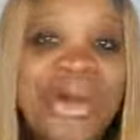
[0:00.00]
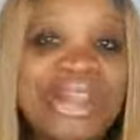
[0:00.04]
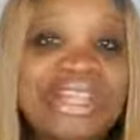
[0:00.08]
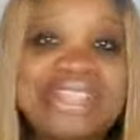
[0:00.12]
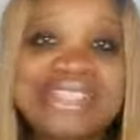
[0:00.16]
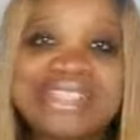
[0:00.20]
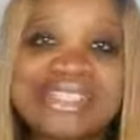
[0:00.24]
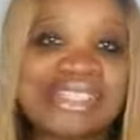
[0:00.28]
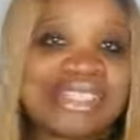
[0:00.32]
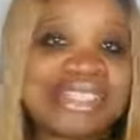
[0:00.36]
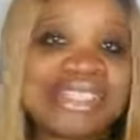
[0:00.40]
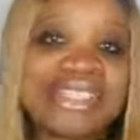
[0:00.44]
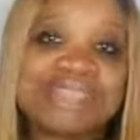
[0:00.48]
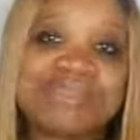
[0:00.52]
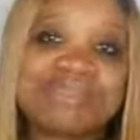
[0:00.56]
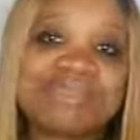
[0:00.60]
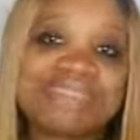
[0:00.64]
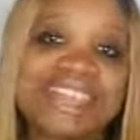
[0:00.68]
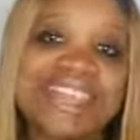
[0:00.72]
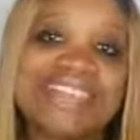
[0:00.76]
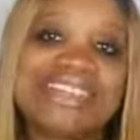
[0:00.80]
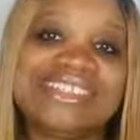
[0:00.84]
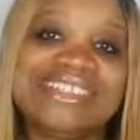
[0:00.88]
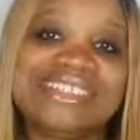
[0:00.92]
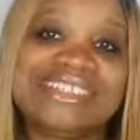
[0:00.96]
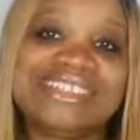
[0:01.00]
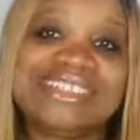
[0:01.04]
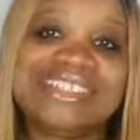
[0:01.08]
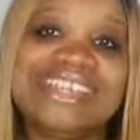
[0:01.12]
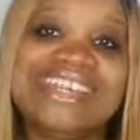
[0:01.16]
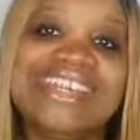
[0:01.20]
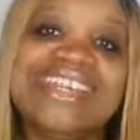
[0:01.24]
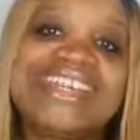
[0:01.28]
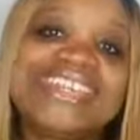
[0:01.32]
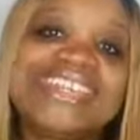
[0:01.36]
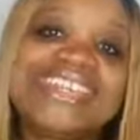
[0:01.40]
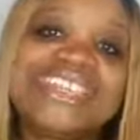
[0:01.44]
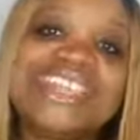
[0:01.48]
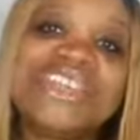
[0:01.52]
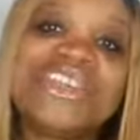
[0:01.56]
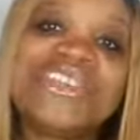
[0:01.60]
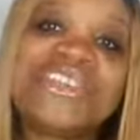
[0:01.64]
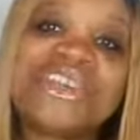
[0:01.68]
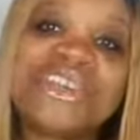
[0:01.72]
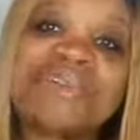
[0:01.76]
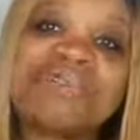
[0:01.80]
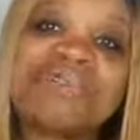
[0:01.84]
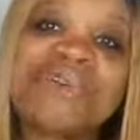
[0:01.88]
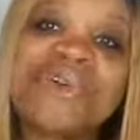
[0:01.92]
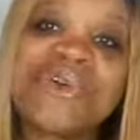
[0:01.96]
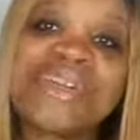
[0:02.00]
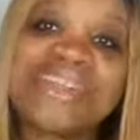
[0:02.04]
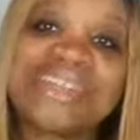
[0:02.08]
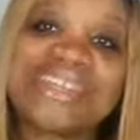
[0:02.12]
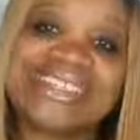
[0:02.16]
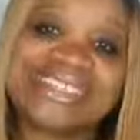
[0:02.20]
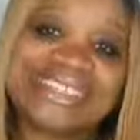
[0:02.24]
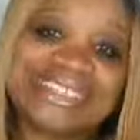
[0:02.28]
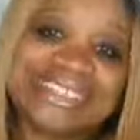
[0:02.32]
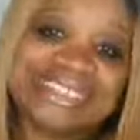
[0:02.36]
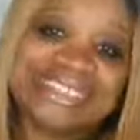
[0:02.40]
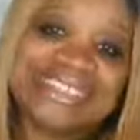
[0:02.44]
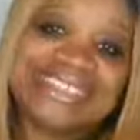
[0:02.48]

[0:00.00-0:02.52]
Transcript: into temptation. See you in the morning.